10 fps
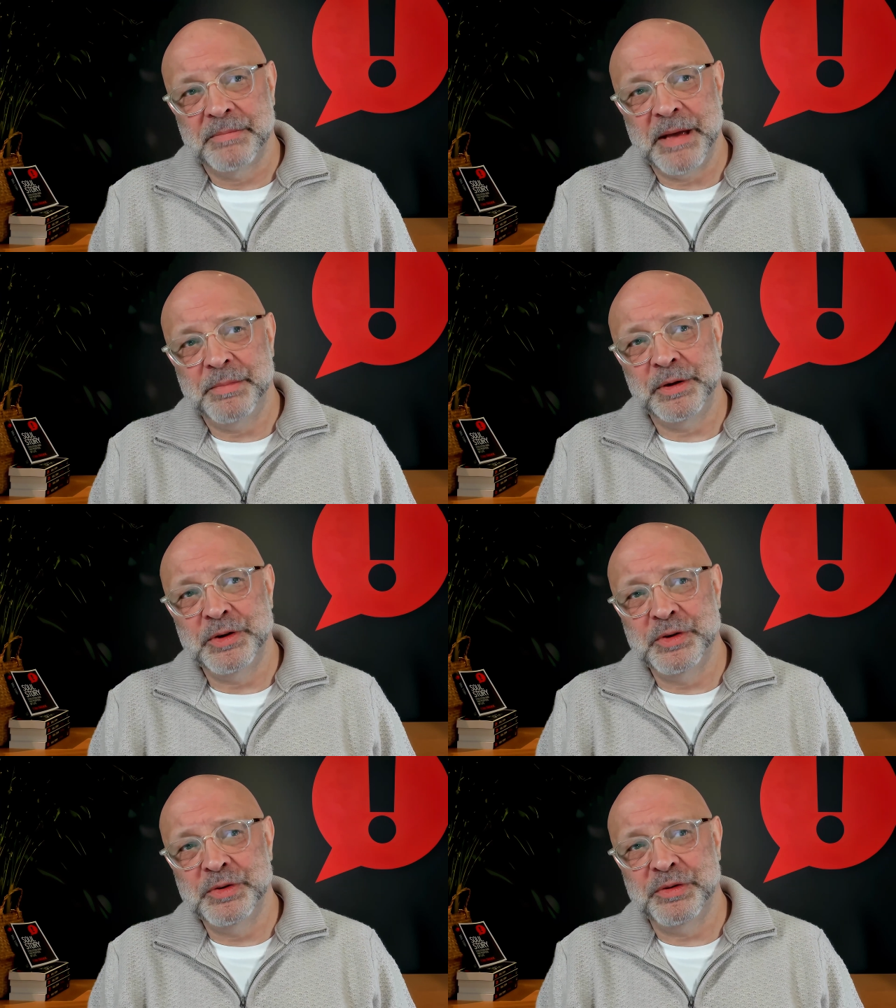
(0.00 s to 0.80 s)
People
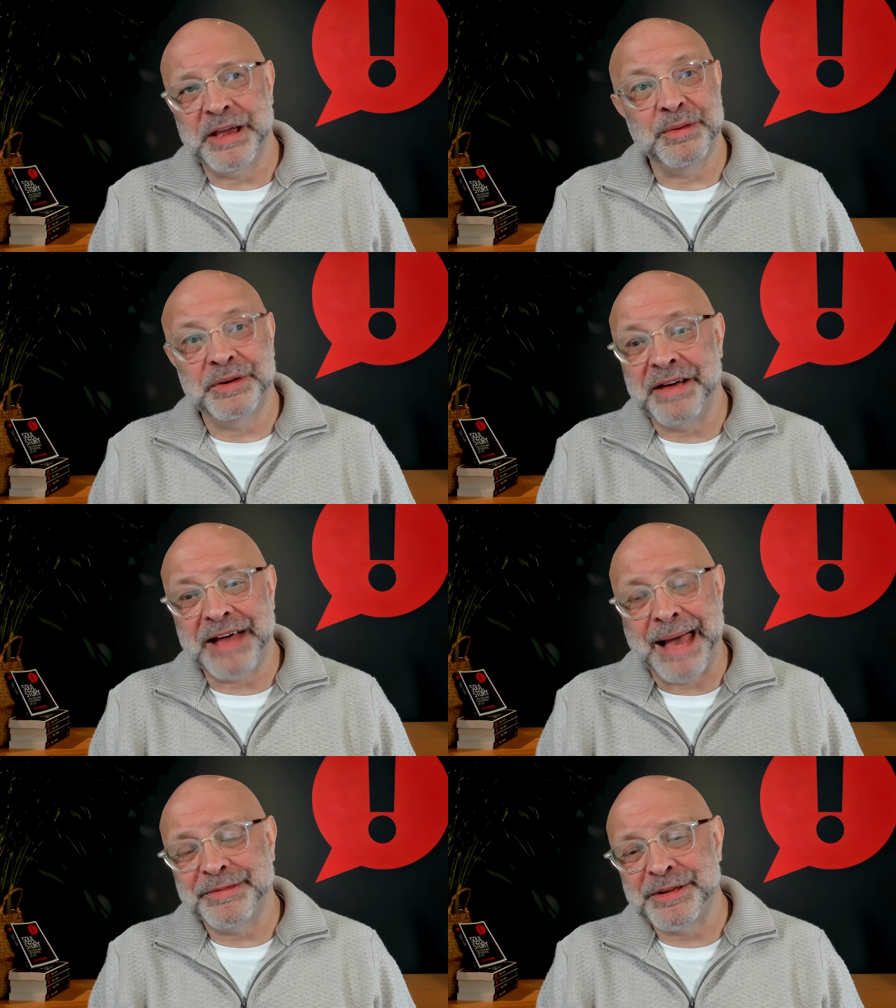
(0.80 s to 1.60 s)
who think it will never
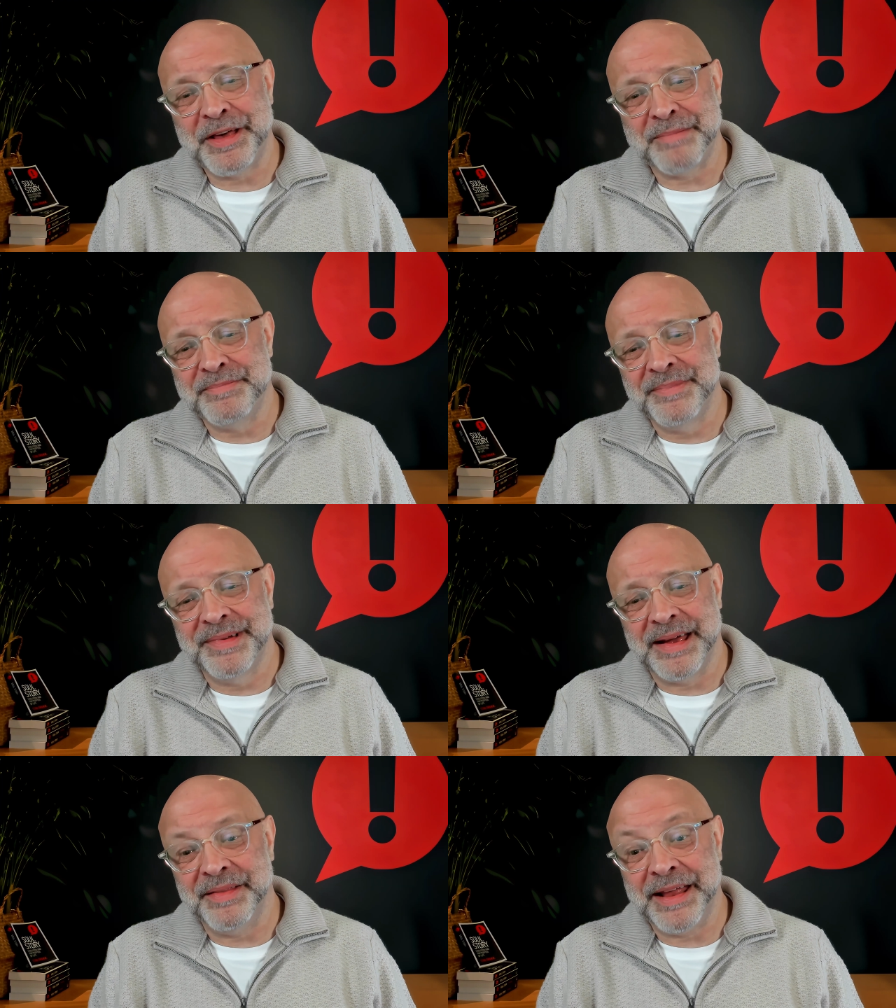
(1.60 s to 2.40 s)
happen to them,
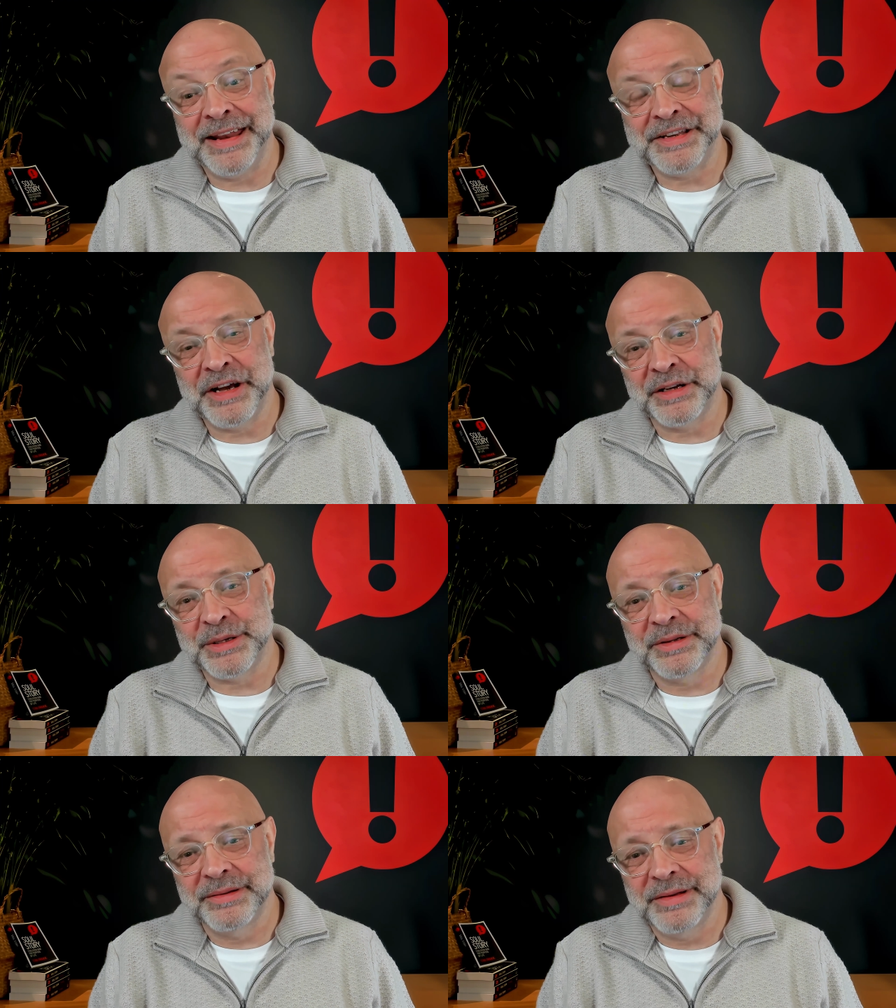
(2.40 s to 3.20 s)
and then it does.